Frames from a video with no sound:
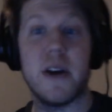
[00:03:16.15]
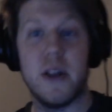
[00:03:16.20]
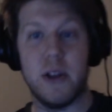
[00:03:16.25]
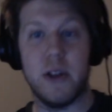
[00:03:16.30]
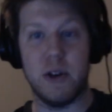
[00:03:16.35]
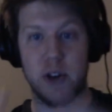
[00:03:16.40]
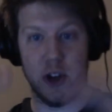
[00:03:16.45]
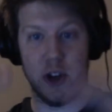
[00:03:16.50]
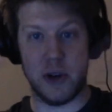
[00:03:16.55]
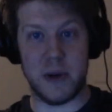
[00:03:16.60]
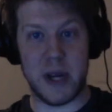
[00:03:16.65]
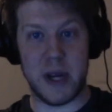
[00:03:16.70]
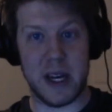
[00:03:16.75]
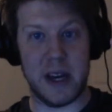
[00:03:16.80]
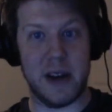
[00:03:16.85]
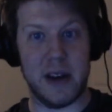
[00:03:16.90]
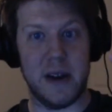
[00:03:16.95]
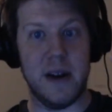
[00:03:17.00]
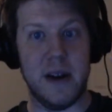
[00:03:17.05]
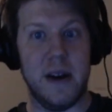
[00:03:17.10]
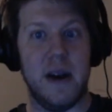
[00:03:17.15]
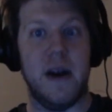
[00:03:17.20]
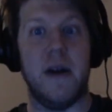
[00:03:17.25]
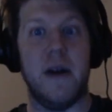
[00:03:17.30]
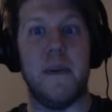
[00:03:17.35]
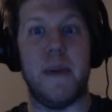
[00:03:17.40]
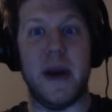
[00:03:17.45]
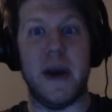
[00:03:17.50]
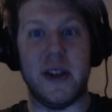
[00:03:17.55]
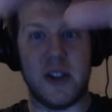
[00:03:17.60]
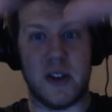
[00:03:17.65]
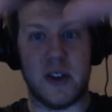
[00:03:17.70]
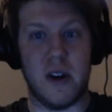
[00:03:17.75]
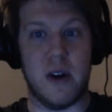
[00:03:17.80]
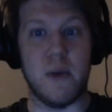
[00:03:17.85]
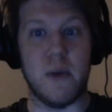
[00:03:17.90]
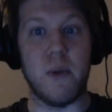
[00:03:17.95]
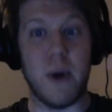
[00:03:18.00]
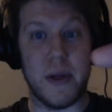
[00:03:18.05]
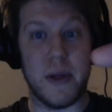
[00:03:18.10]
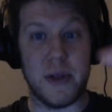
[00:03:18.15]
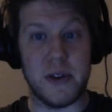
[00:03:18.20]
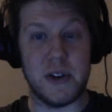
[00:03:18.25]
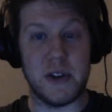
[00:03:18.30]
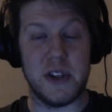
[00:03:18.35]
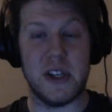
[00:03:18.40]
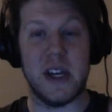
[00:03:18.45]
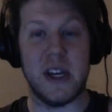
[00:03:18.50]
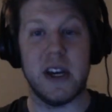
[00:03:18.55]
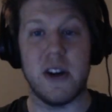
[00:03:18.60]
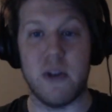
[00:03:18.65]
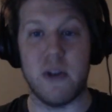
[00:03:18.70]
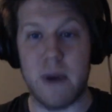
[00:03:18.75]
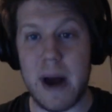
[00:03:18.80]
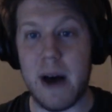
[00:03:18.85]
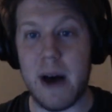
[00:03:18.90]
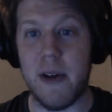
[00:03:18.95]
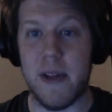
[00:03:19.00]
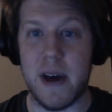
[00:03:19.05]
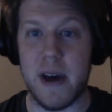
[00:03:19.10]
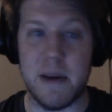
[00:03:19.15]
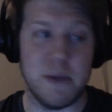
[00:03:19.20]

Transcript: they're doing it based on what they're seeing around them.